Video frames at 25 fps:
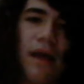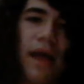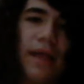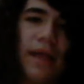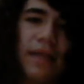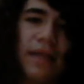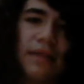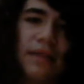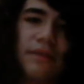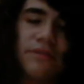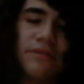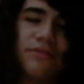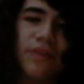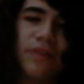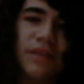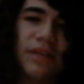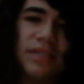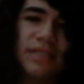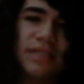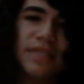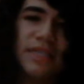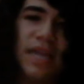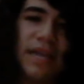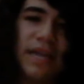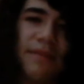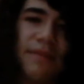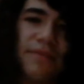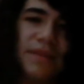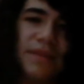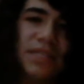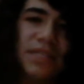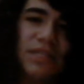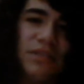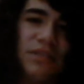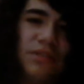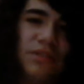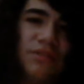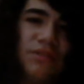I can try to see I can
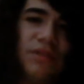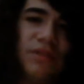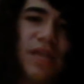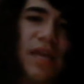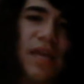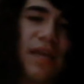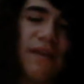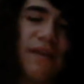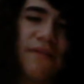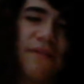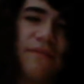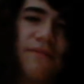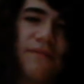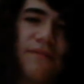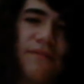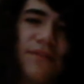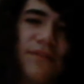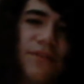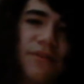basically do that. If